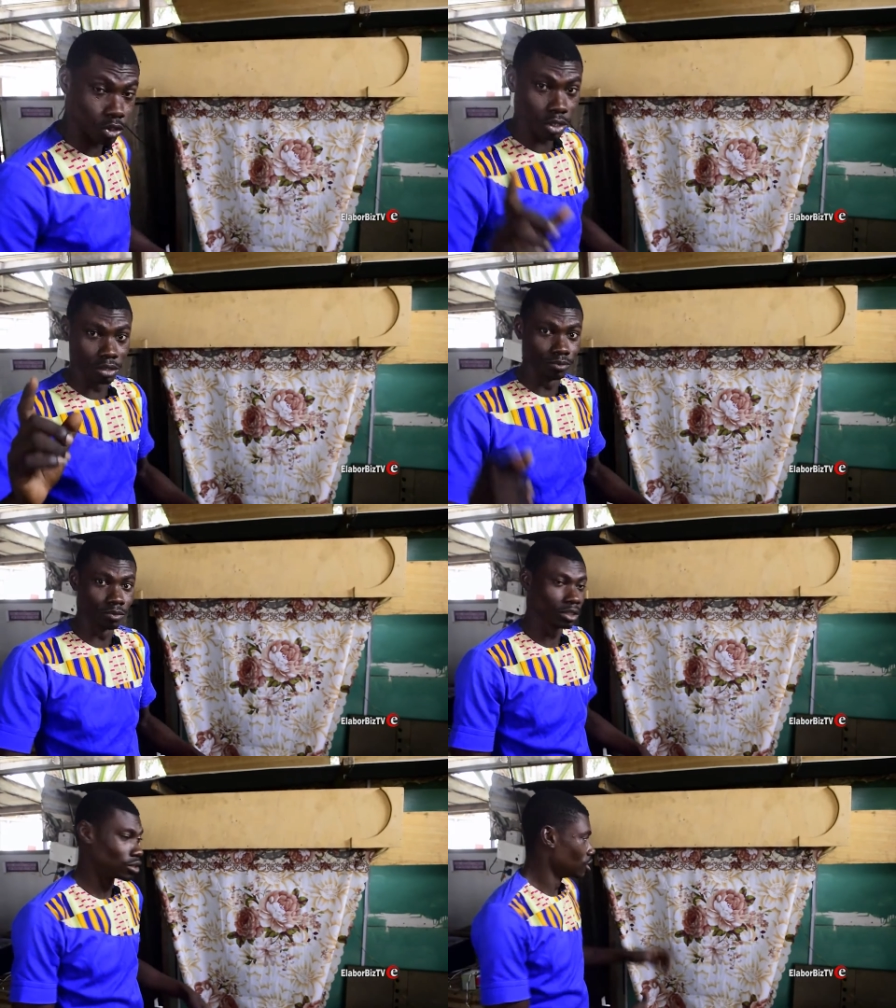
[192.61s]

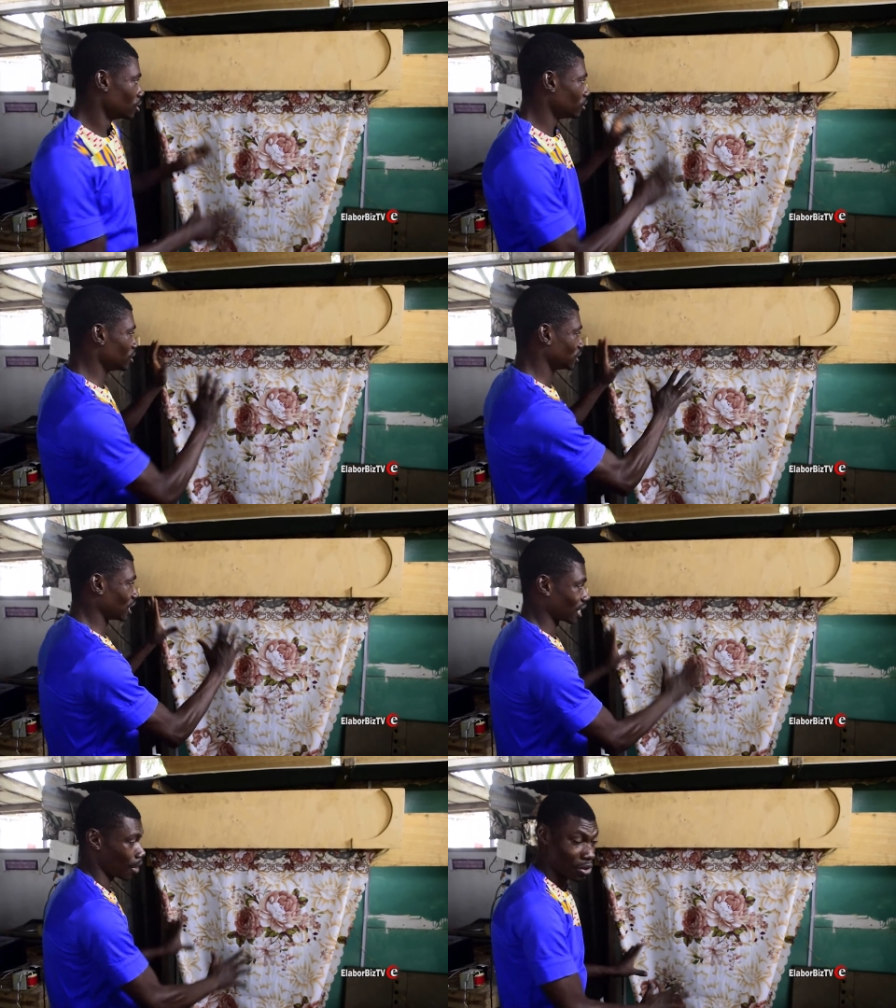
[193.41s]
So this
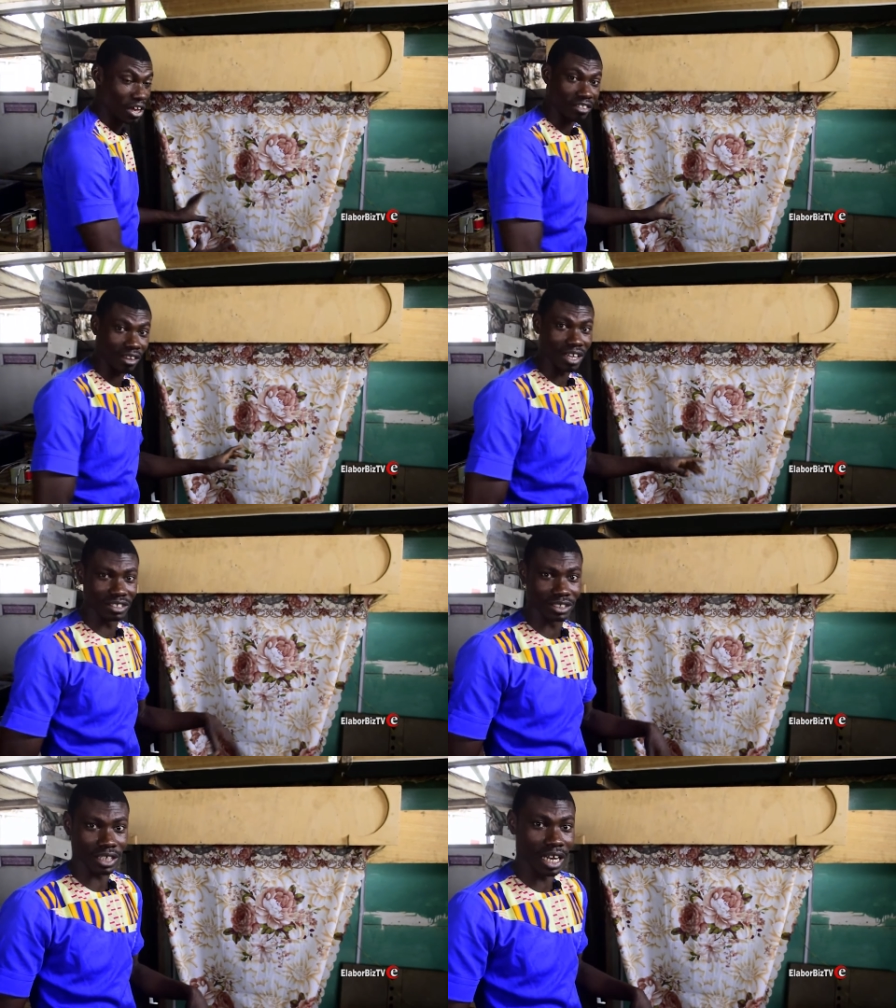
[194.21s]
is the clapping
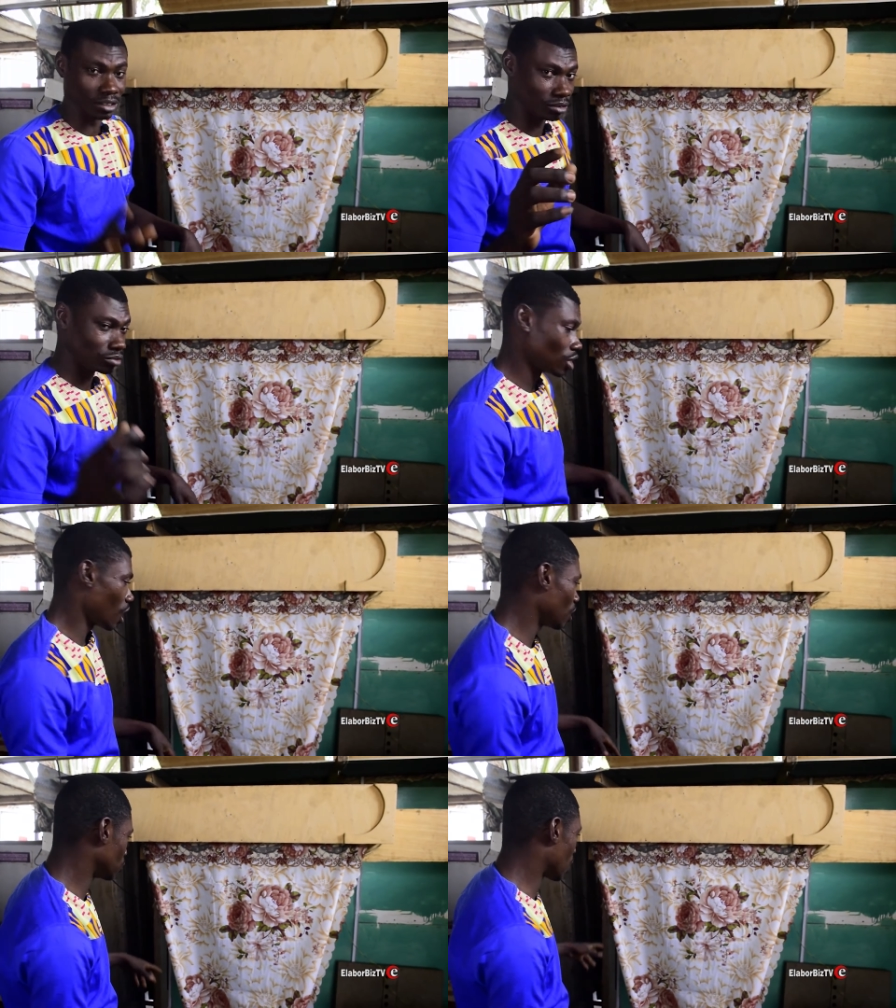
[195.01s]
curtains and
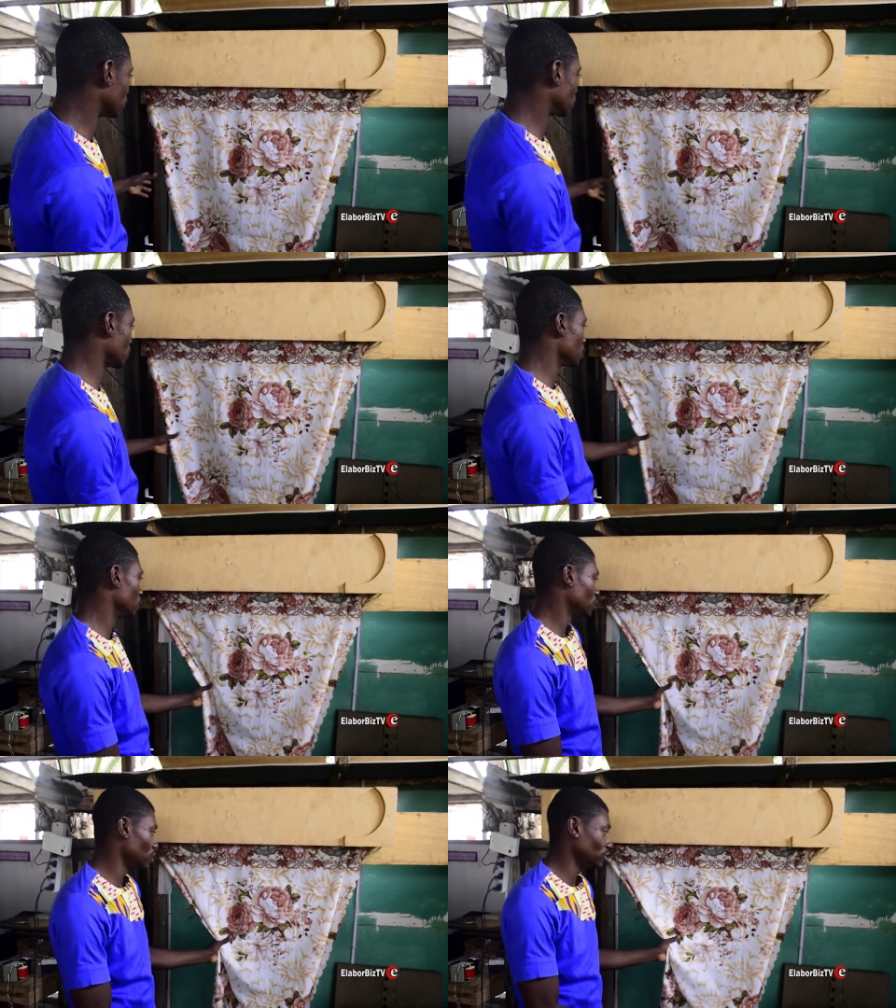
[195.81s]
as you can
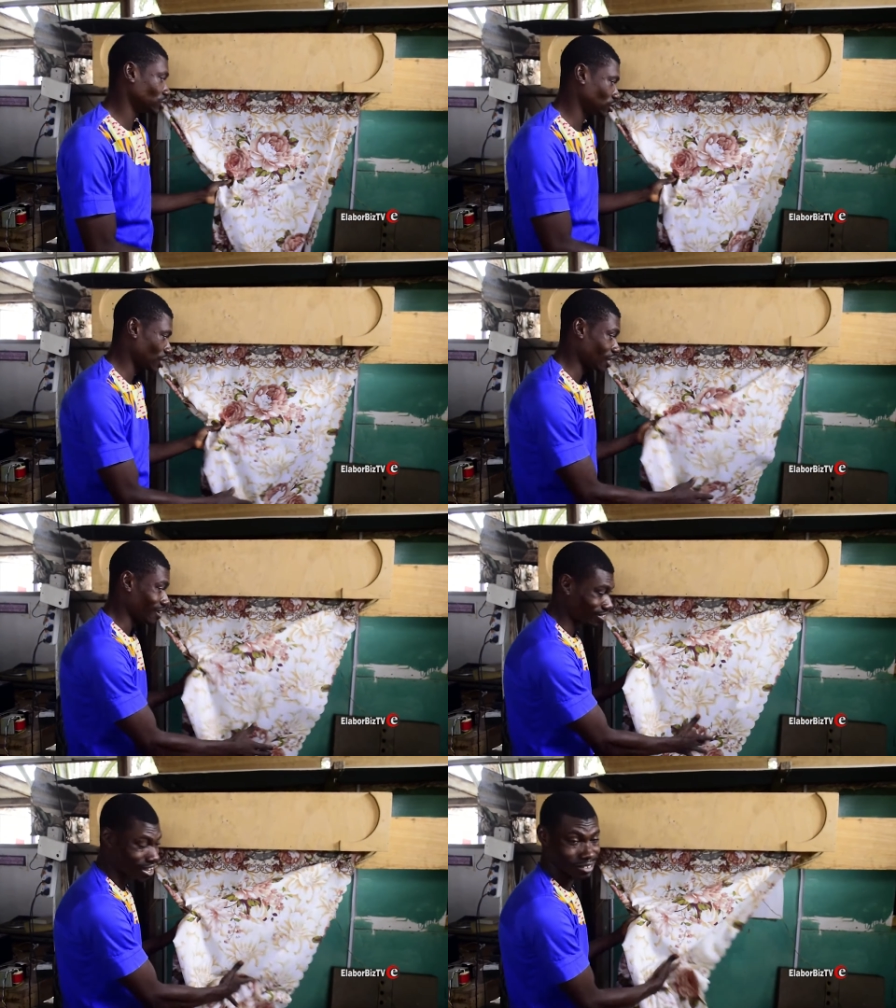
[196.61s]
see this is a
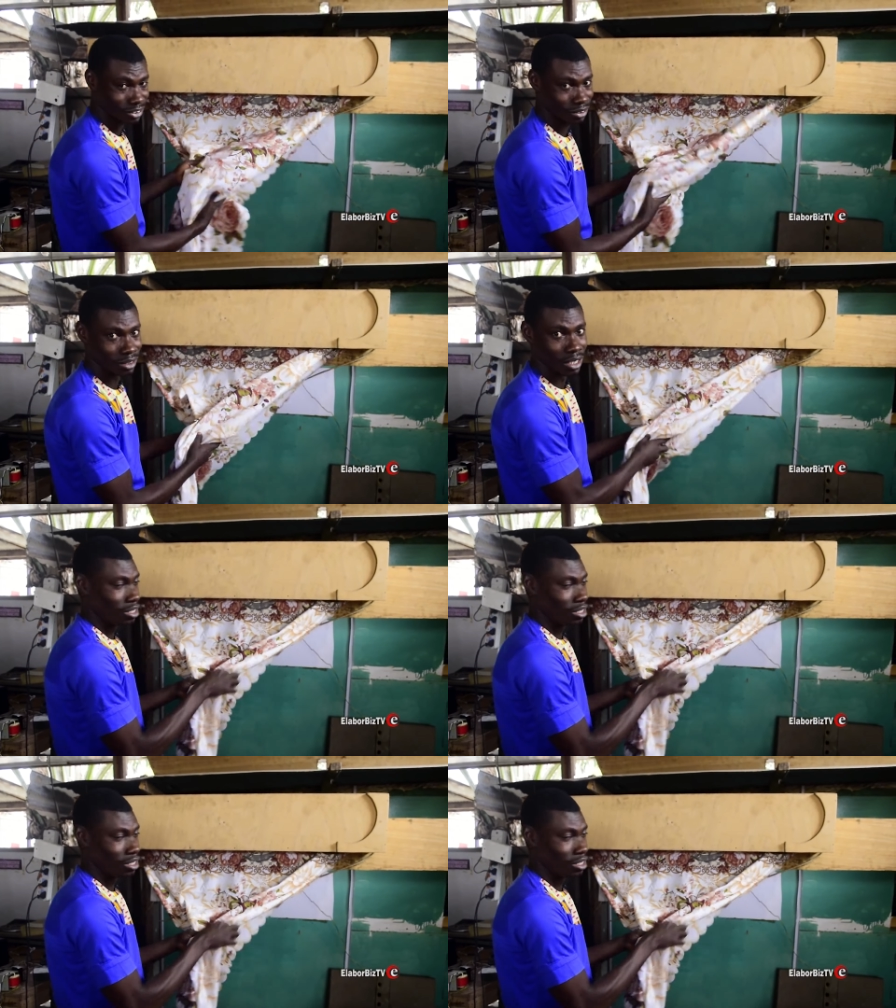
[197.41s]
curtains